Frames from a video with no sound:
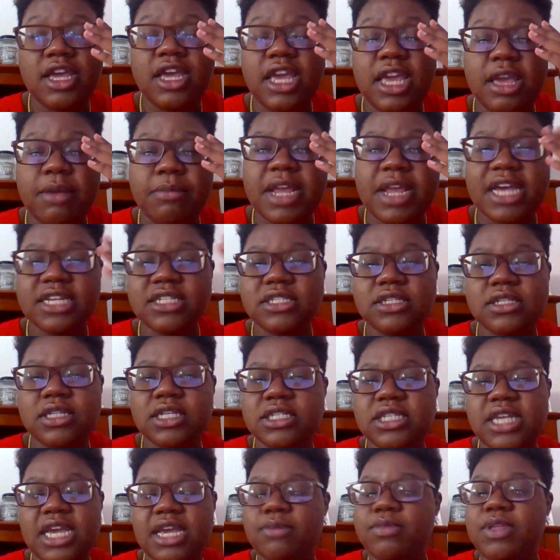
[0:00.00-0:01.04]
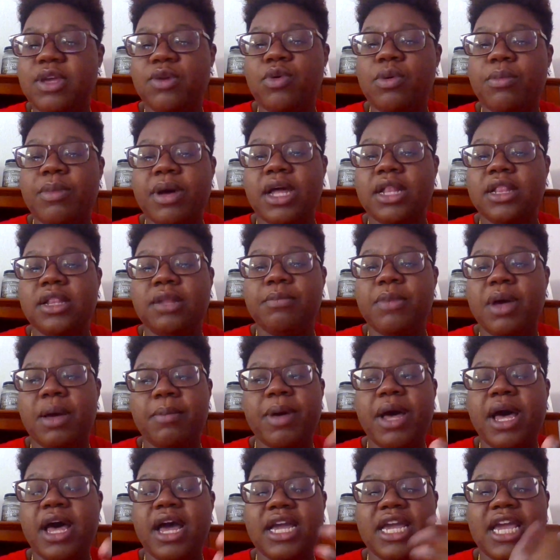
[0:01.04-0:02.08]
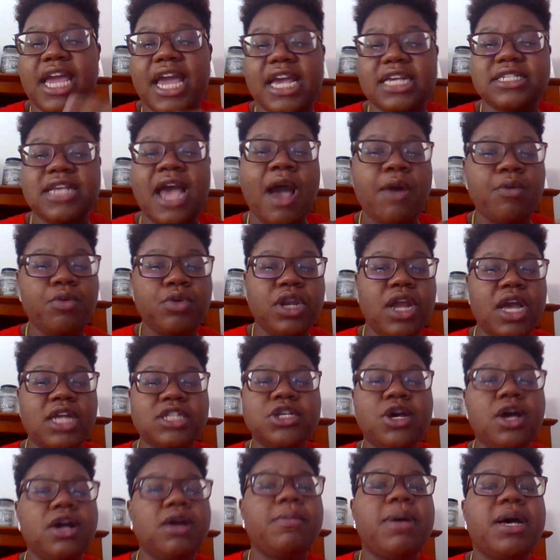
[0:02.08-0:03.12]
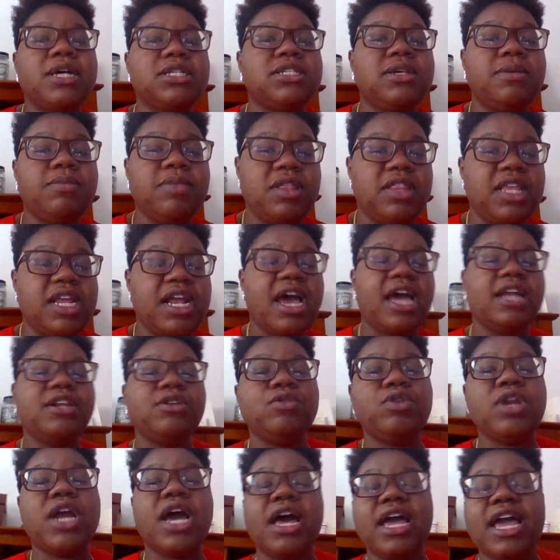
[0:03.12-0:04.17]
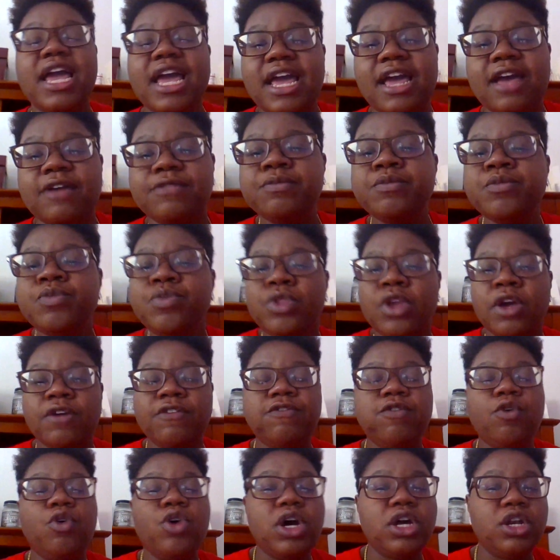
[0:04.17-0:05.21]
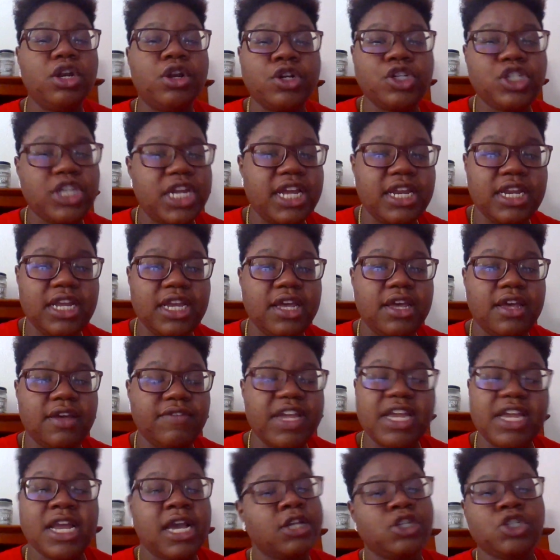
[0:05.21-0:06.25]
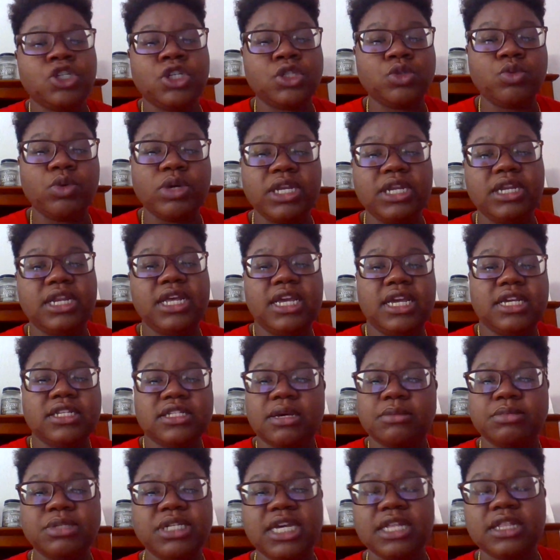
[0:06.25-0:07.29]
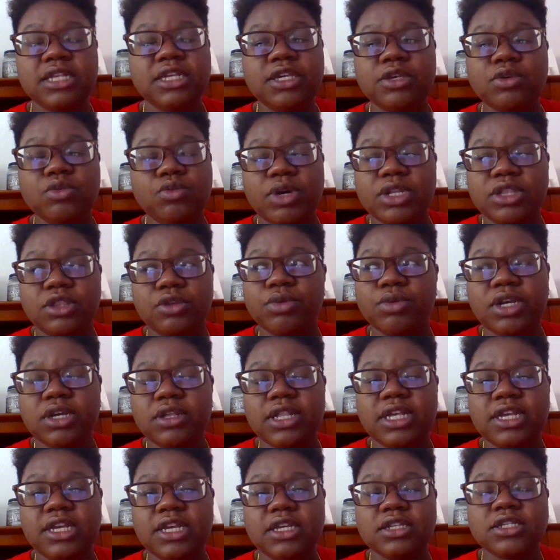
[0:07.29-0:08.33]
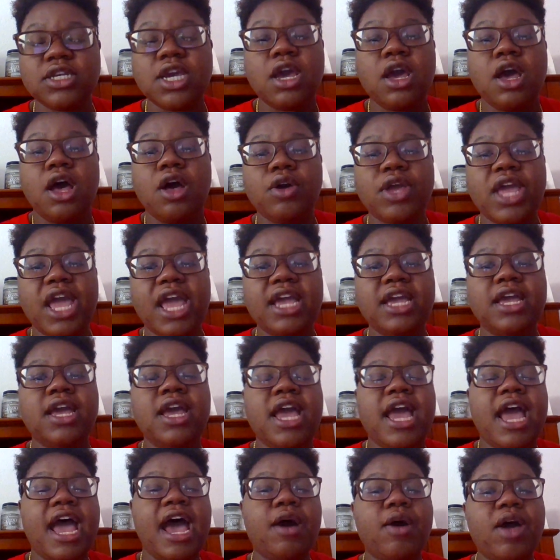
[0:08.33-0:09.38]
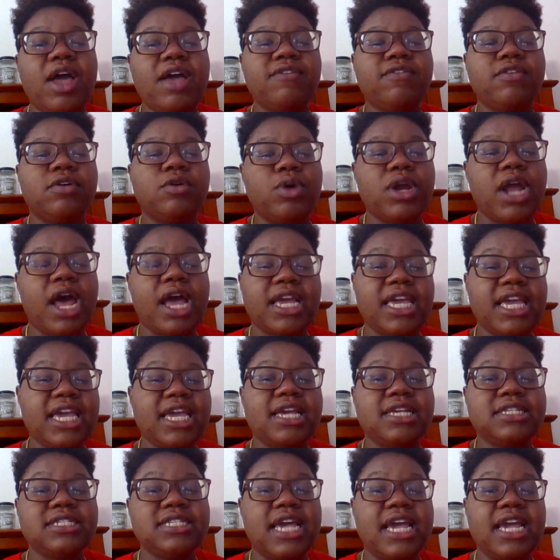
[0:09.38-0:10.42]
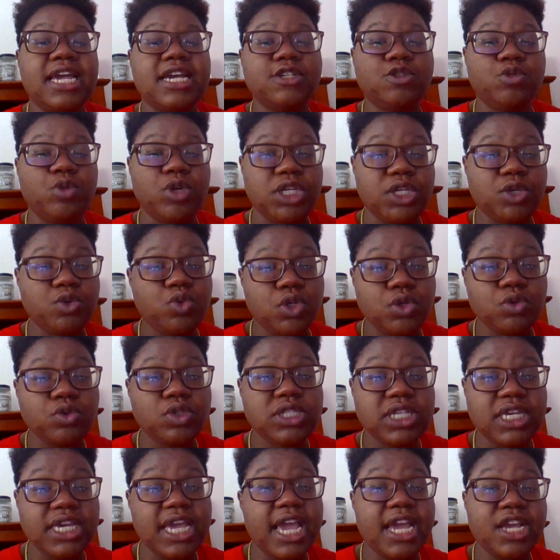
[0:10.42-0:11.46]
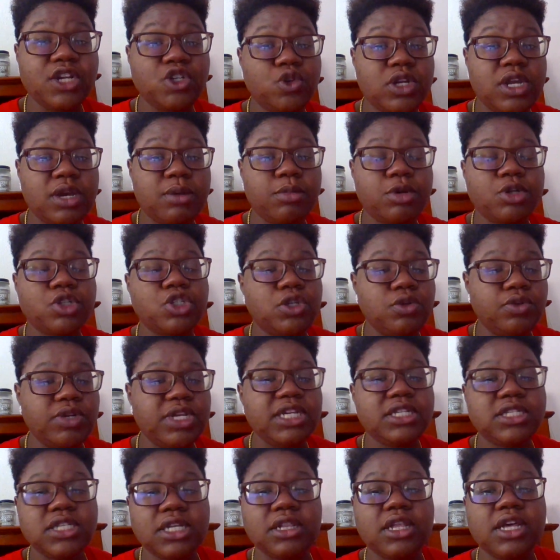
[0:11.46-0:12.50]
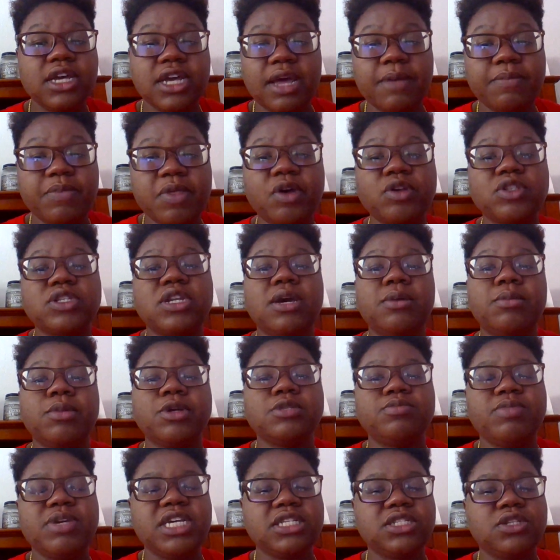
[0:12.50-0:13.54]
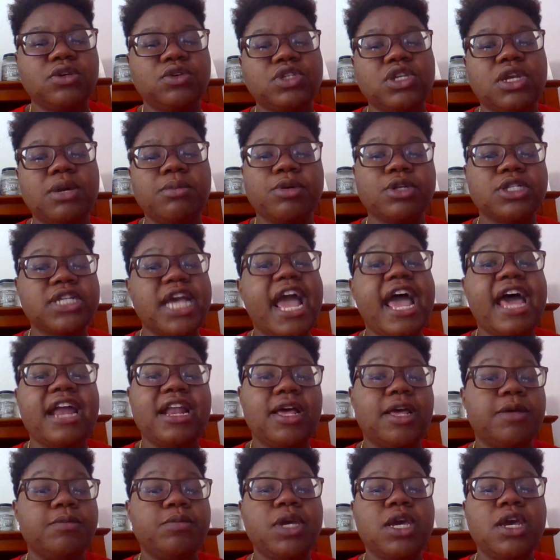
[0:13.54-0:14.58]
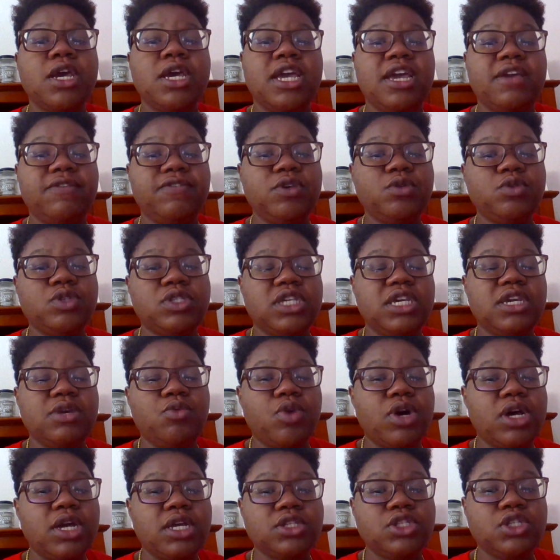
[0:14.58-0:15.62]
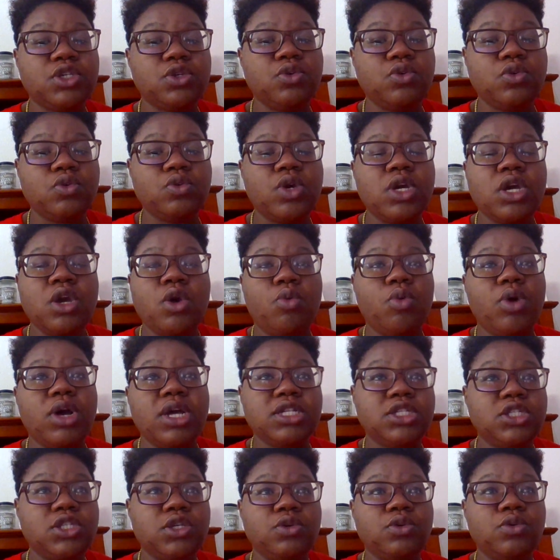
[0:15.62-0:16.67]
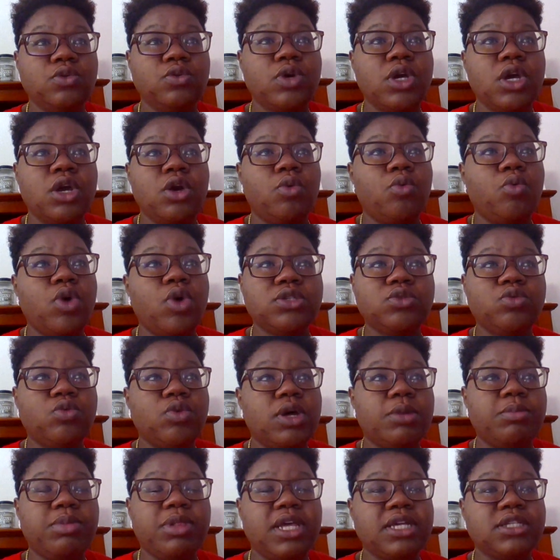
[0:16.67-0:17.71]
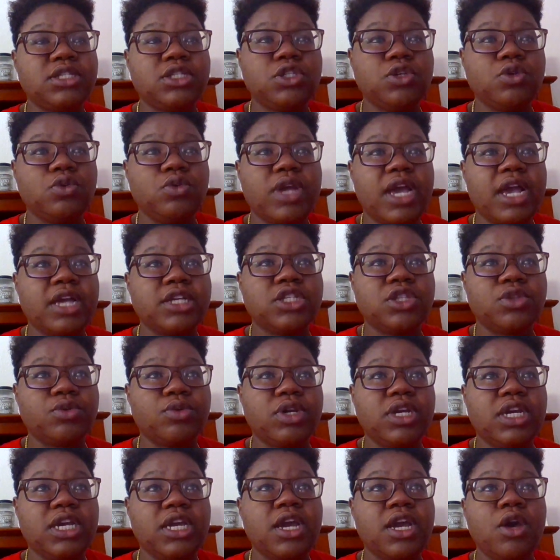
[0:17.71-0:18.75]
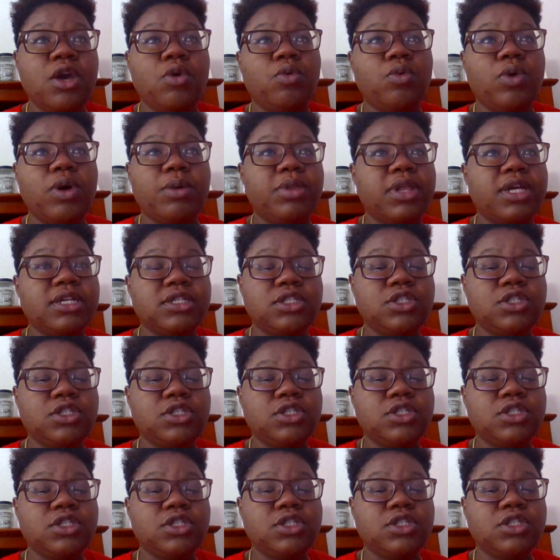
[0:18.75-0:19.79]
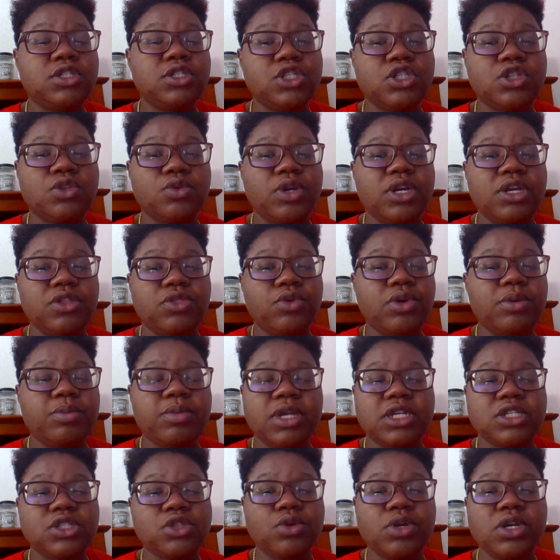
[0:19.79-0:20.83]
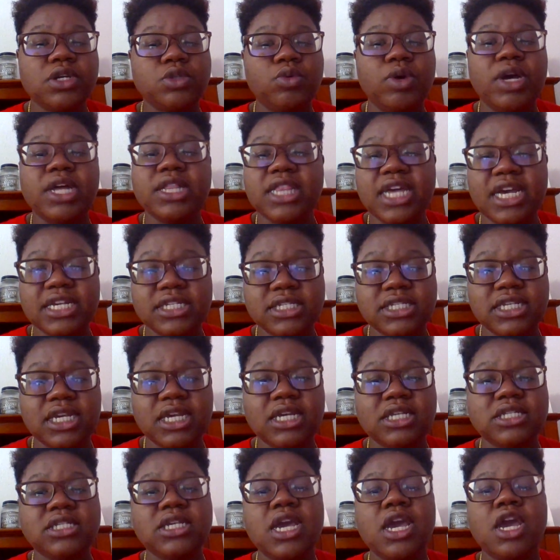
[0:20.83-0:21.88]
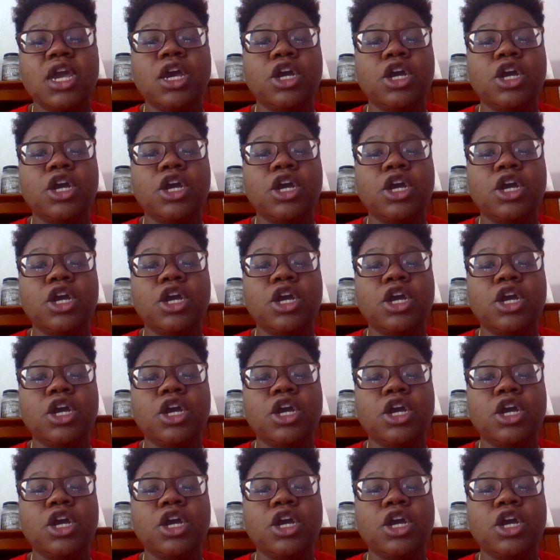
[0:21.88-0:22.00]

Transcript: And that's the same thing with my podcast. I will not talk about something that I do not have a full understanding of. And that's just what it is. I'm telling you what the real is. Okay. However, what I can say is, when you do see angel numbers, you need to look up those numbers, because those numbers add up. If you see 1 2 1 2, what's 1 plus 2? That's 3. 1 plus 2 again is 3. 3 plus 3 is what? That's 6.